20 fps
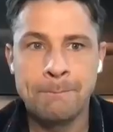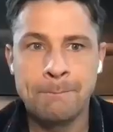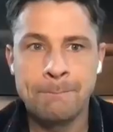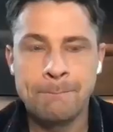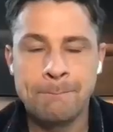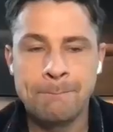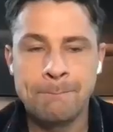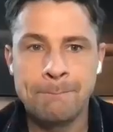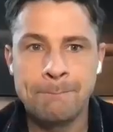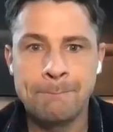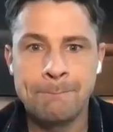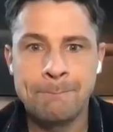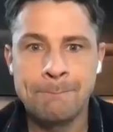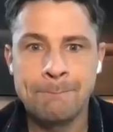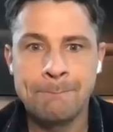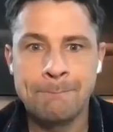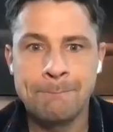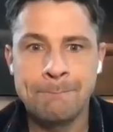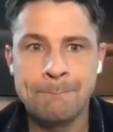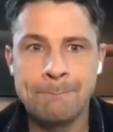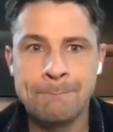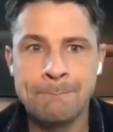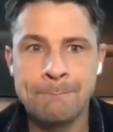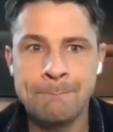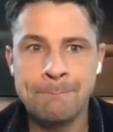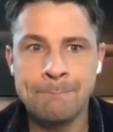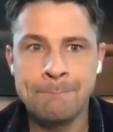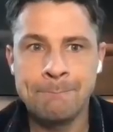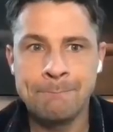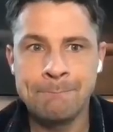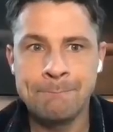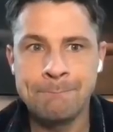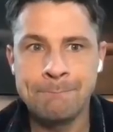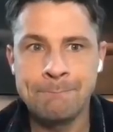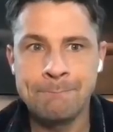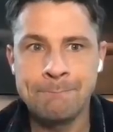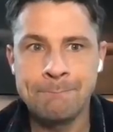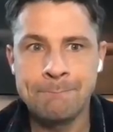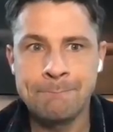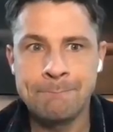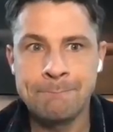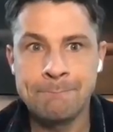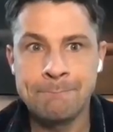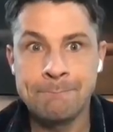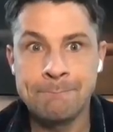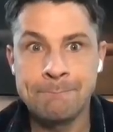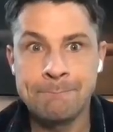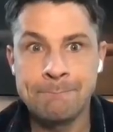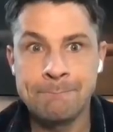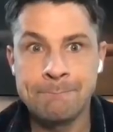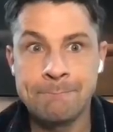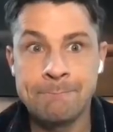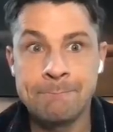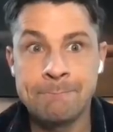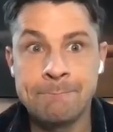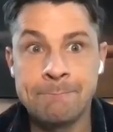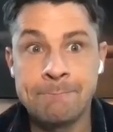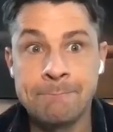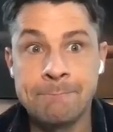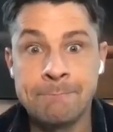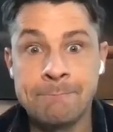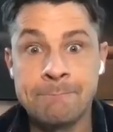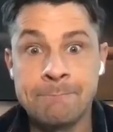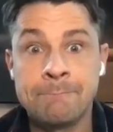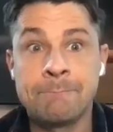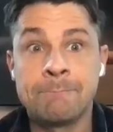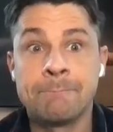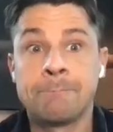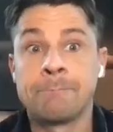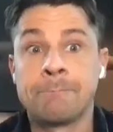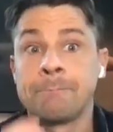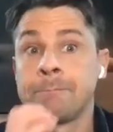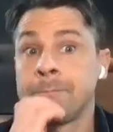The person shown says nothing.